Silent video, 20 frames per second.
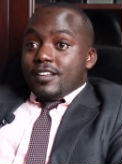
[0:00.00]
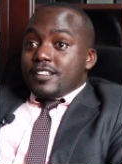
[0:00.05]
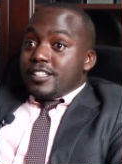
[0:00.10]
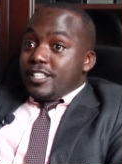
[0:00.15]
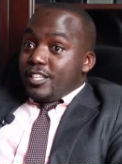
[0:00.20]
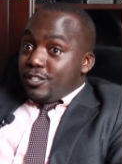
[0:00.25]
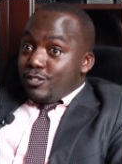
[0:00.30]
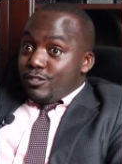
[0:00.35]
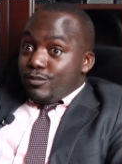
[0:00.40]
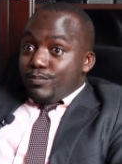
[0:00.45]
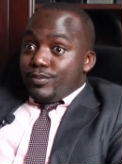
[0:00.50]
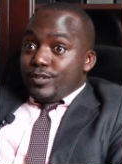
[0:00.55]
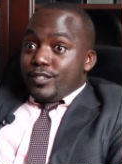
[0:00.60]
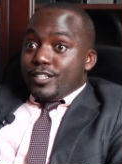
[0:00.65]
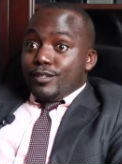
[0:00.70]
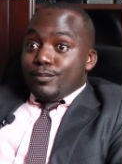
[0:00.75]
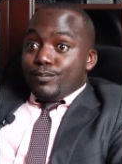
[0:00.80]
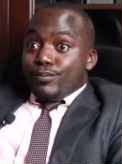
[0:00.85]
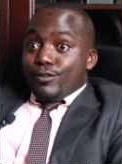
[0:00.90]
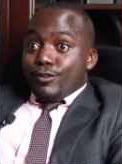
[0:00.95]
the
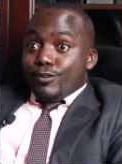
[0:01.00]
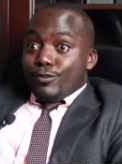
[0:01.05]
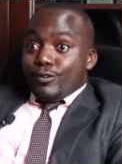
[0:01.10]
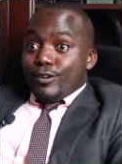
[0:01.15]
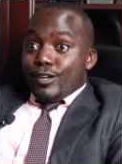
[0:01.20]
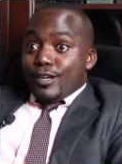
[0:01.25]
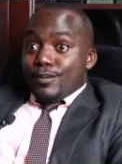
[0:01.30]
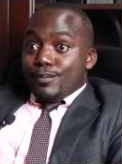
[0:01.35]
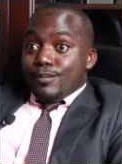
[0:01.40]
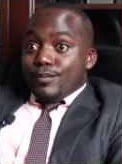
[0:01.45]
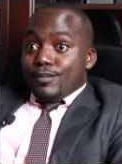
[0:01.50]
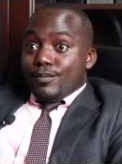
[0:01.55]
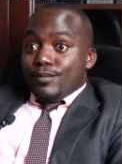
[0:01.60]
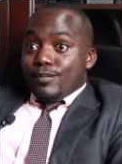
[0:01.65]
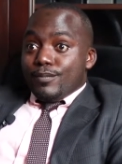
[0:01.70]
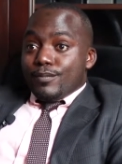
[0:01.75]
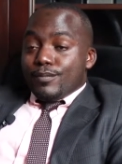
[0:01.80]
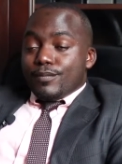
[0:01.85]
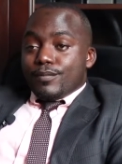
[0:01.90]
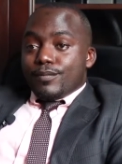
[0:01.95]
UPE program
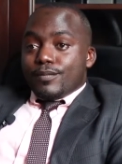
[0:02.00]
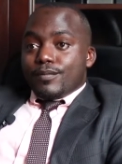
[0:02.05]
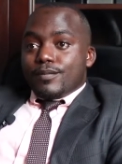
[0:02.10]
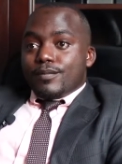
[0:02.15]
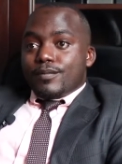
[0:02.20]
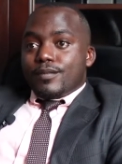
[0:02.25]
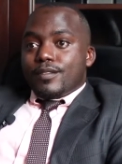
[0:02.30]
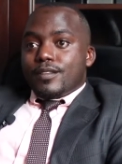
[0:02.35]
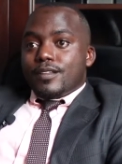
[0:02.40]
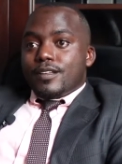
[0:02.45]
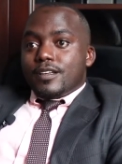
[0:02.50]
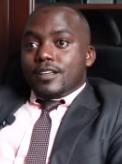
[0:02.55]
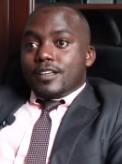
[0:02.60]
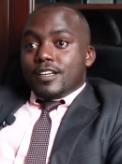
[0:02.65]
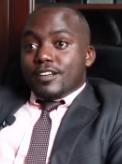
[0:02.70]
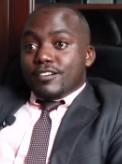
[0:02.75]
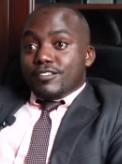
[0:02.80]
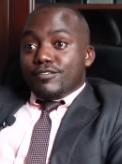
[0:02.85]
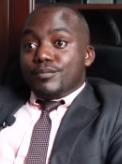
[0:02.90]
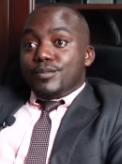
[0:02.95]

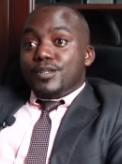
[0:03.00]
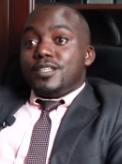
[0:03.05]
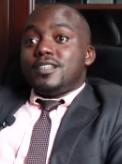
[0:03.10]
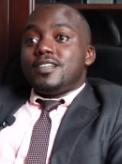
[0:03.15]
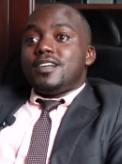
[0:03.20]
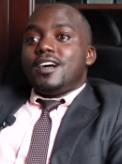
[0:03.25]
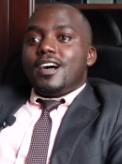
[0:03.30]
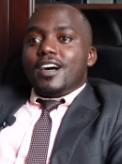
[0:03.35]
gave me